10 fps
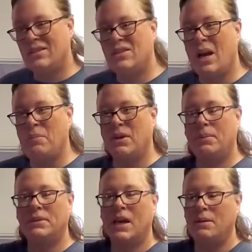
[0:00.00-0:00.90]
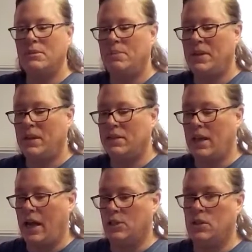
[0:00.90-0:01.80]
and stop a couple times because
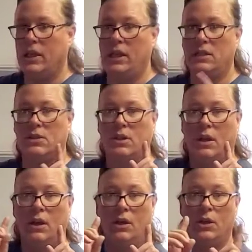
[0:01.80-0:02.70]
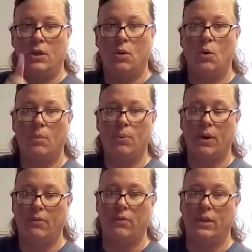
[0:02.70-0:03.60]
actually it's your
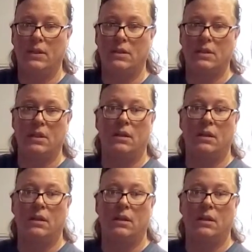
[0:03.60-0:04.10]
preference